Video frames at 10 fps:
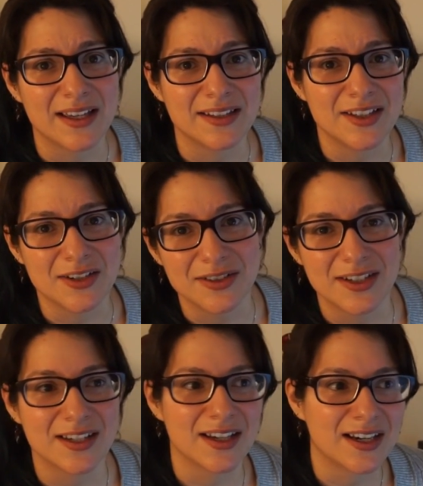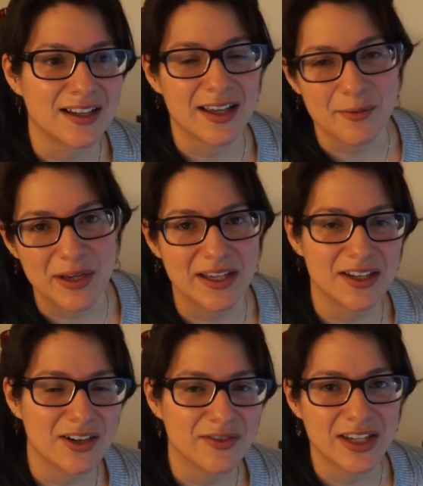And you know, you can kind of like wing
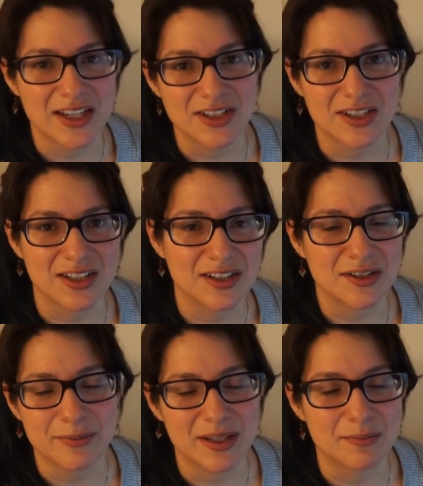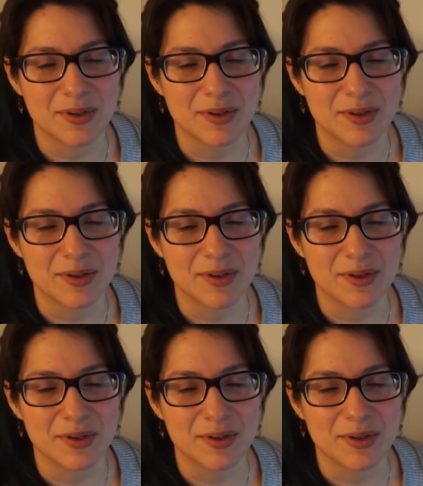it on vacation a little bit,